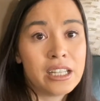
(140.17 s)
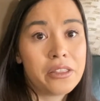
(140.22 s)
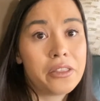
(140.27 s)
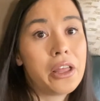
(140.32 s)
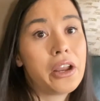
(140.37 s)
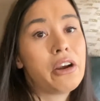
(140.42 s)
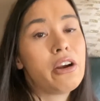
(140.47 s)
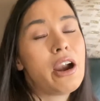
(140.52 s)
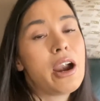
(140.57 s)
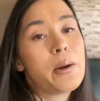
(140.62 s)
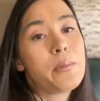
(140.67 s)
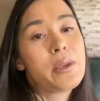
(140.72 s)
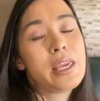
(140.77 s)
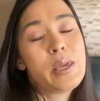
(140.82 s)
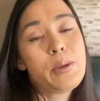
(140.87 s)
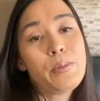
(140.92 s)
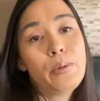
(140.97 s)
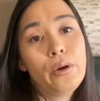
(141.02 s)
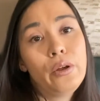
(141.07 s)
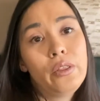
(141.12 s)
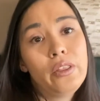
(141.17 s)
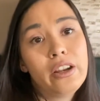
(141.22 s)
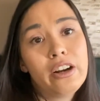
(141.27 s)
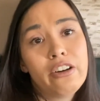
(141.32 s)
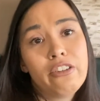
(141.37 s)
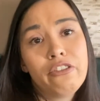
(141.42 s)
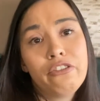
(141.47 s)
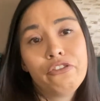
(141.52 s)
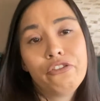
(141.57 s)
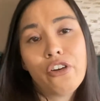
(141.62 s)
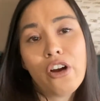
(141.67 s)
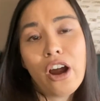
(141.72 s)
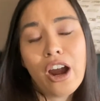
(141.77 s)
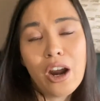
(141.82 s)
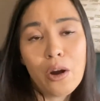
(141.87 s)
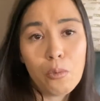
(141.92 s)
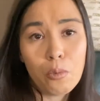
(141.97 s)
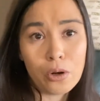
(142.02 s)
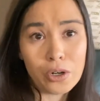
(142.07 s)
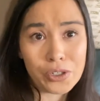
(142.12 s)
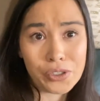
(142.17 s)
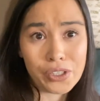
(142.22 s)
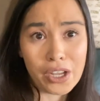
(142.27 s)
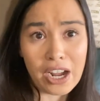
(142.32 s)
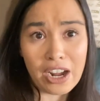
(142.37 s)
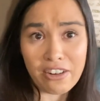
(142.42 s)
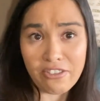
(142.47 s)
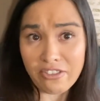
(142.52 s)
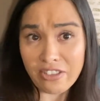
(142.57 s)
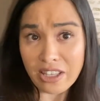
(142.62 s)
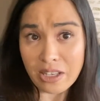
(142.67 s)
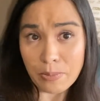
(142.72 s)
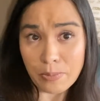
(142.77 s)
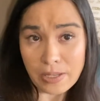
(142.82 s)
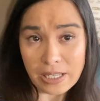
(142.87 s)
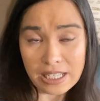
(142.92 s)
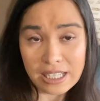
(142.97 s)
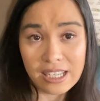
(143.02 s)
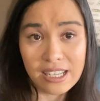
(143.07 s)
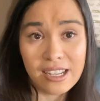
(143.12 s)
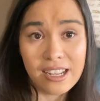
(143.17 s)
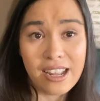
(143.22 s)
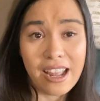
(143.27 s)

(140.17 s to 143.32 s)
there are people that are far worse off than me,